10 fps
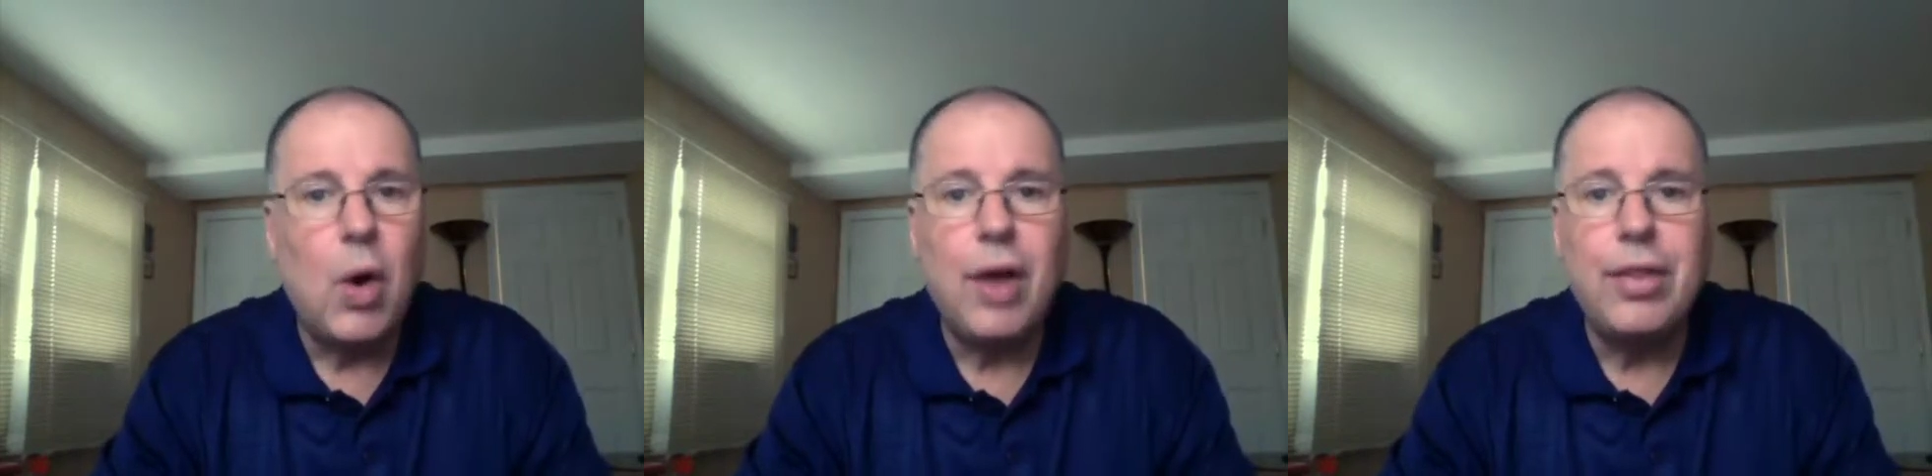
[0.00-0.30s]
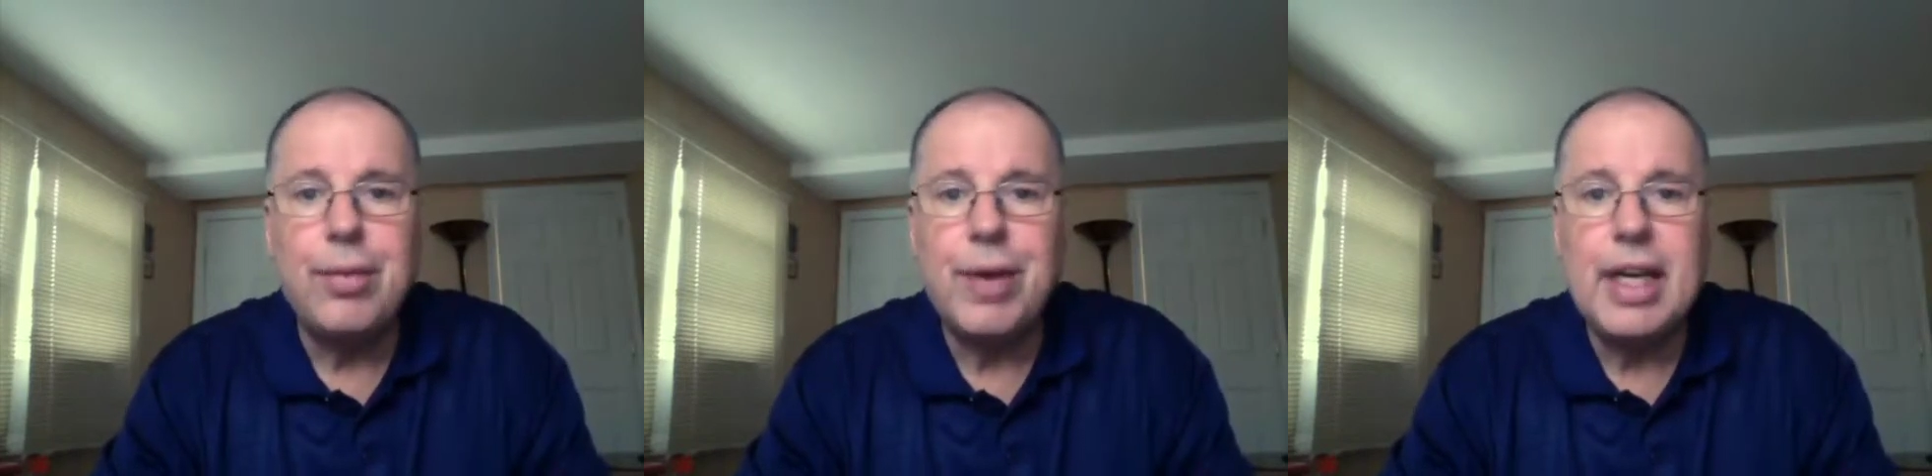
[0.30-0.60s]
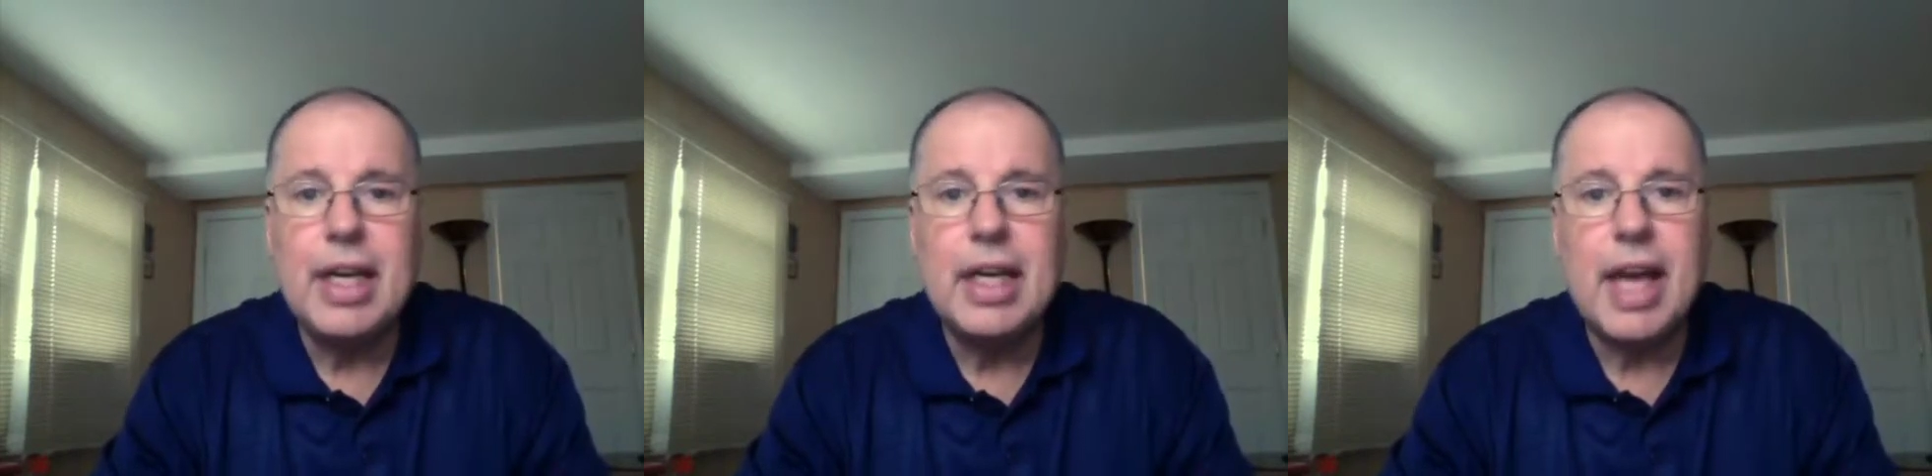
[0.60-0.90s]
All
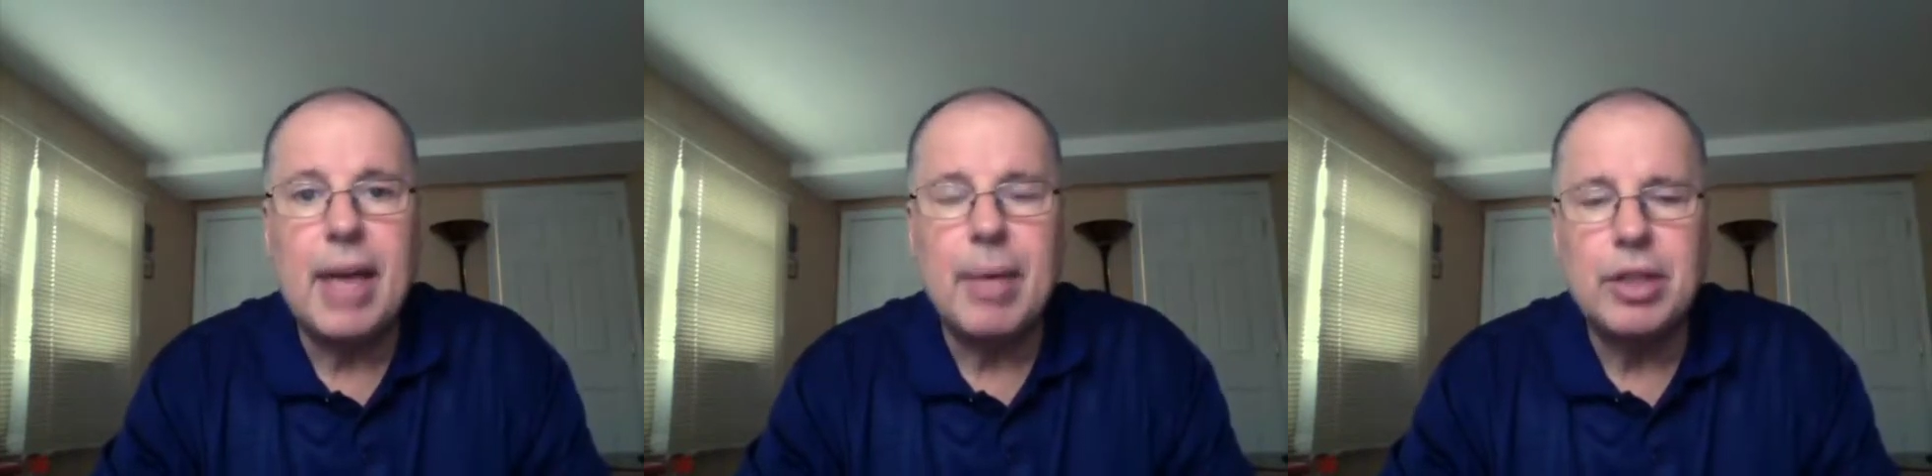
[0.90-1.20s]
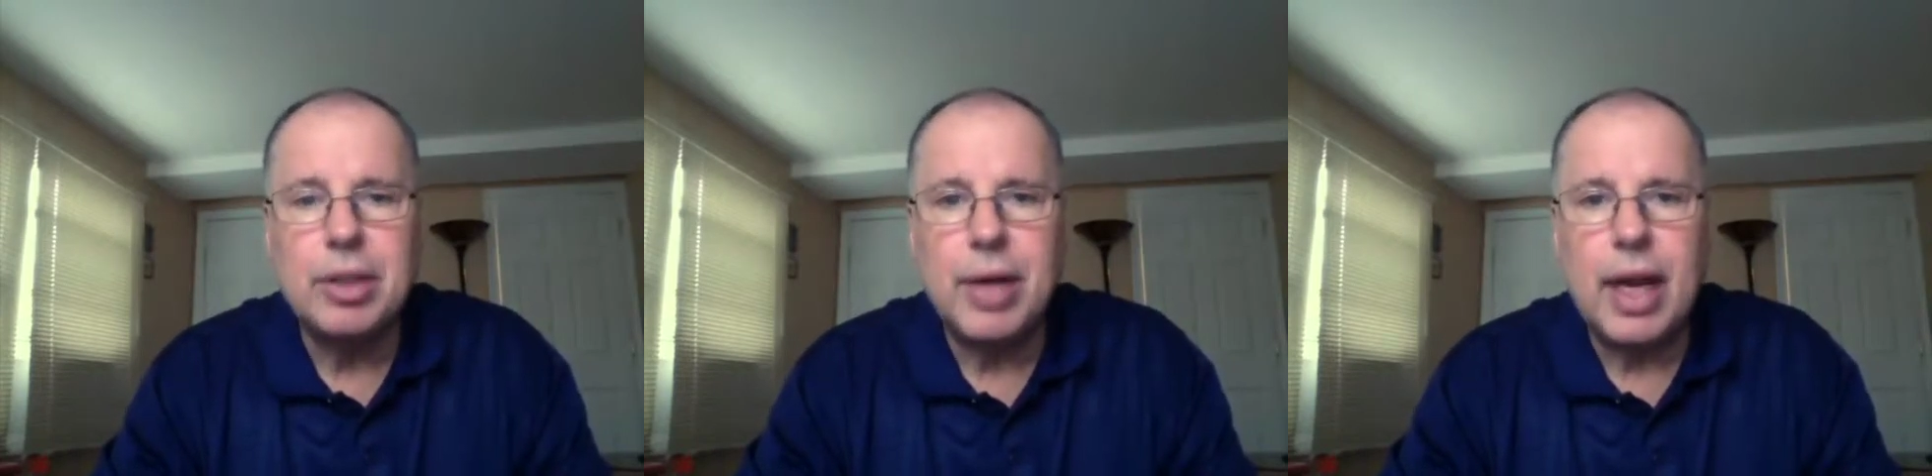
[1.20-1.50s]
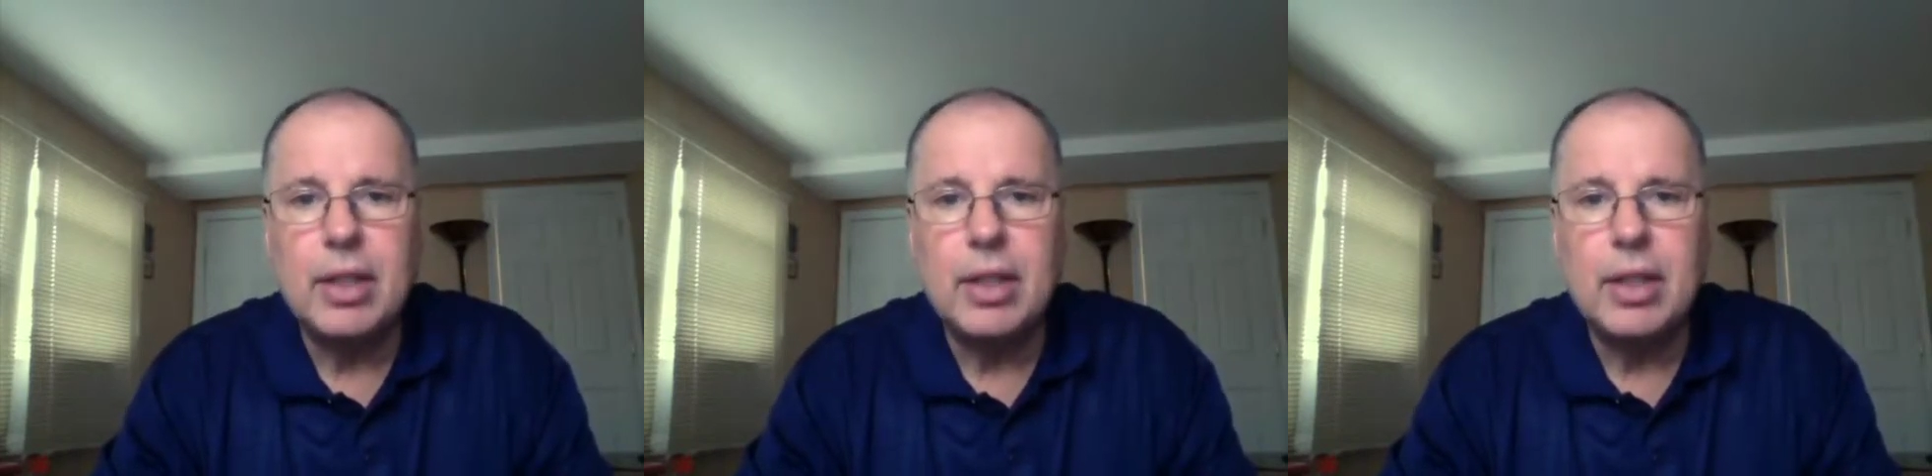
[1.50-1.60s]
three could not muster